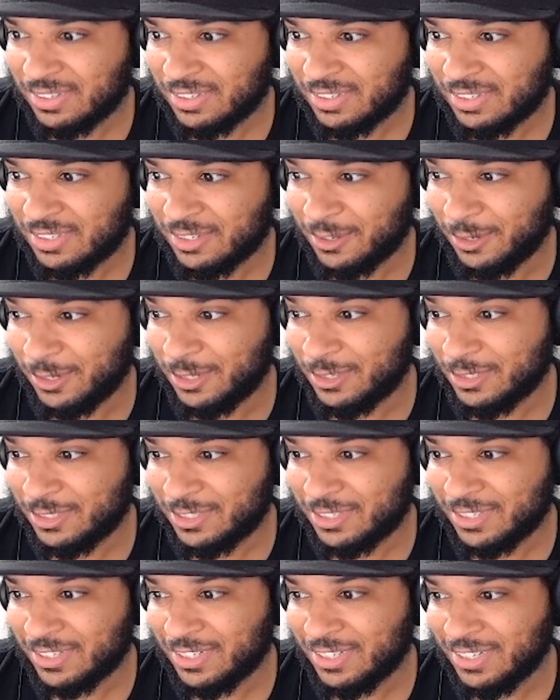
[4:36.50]
So
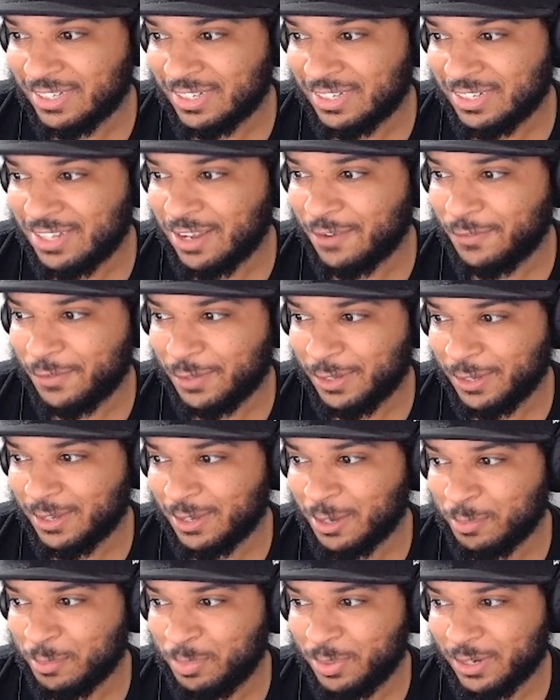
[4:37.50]
there's
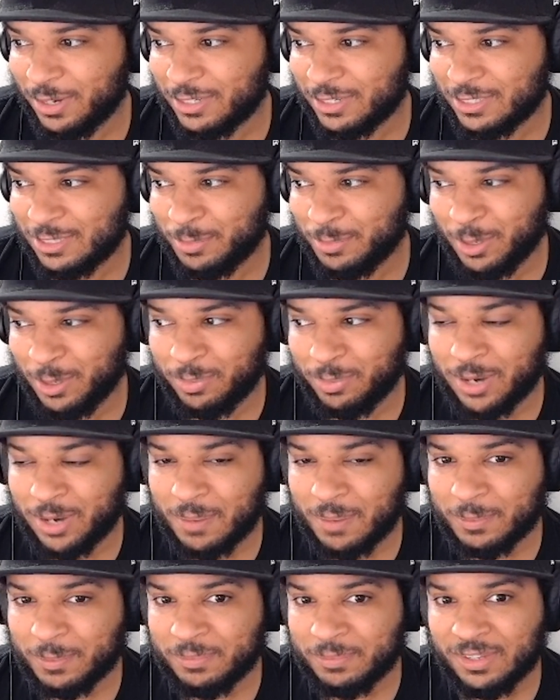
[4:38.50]
definitely appears to be a
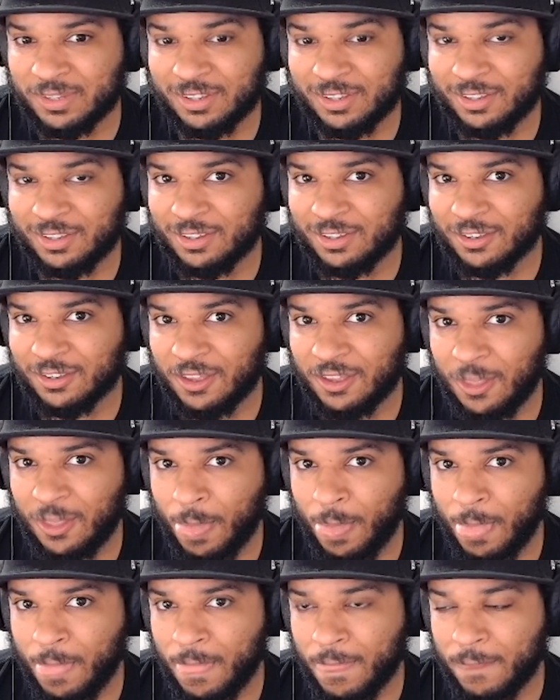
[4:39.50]
problem
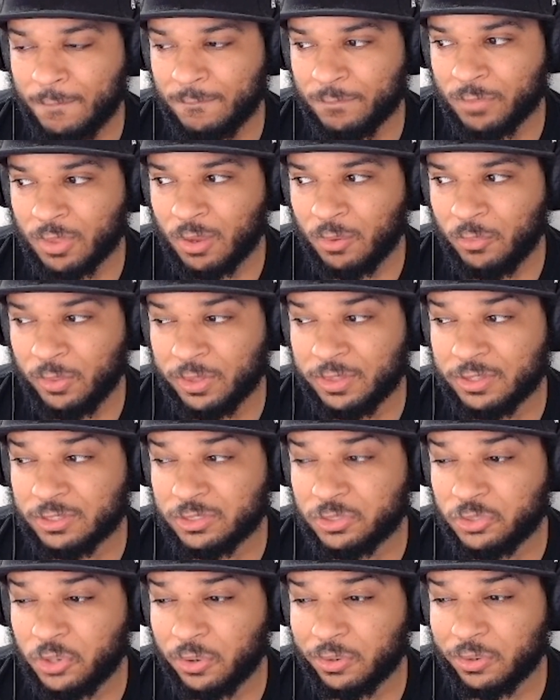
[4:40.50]
with this
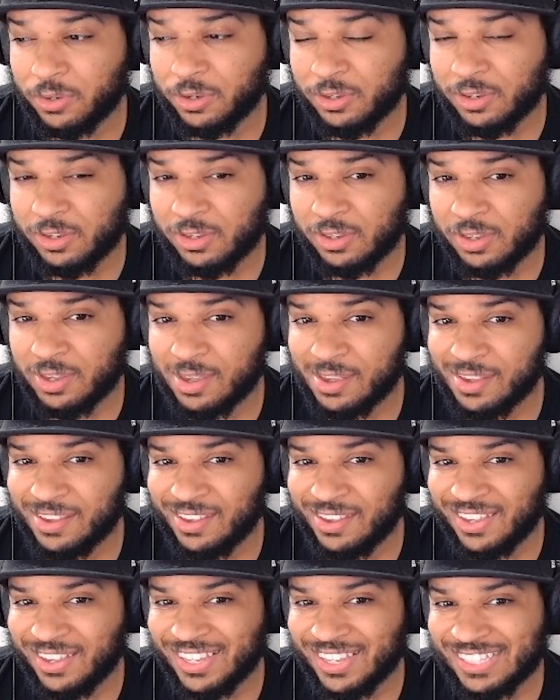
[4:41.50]
stroke.
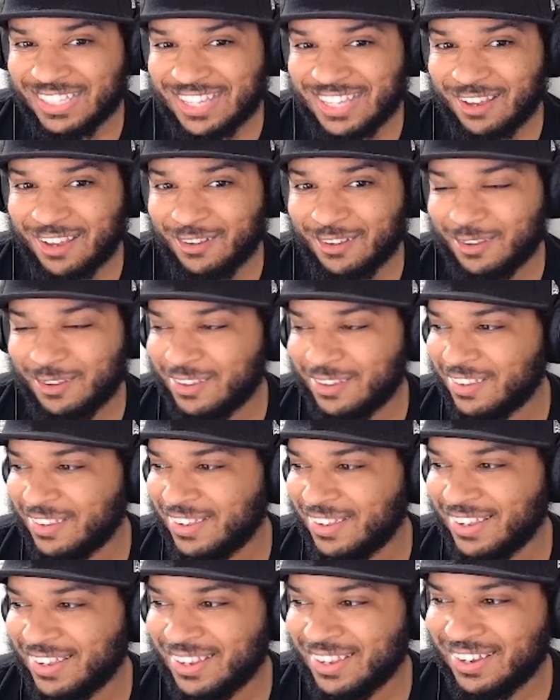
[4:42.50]
That's how
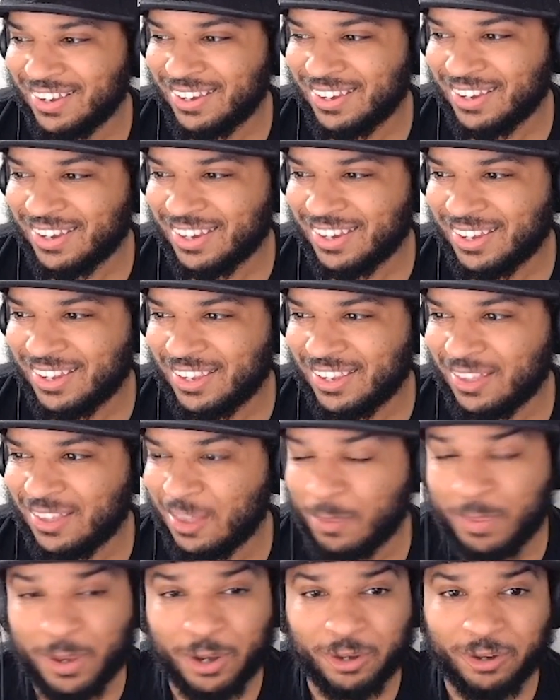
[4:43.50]

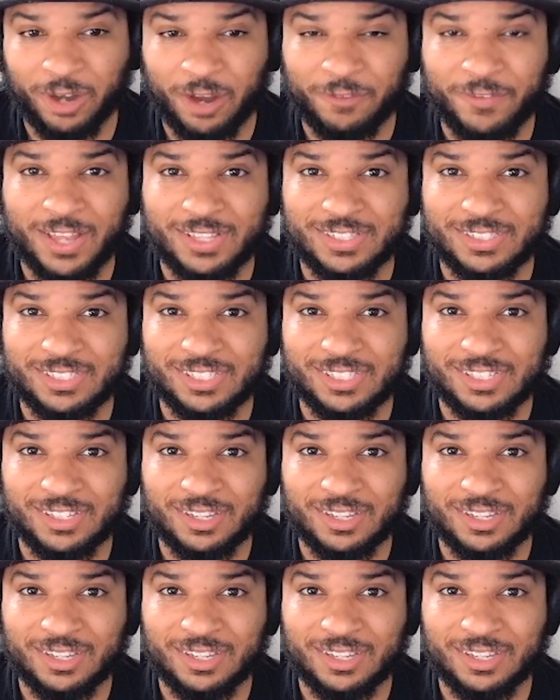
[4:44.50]
paragraph ends.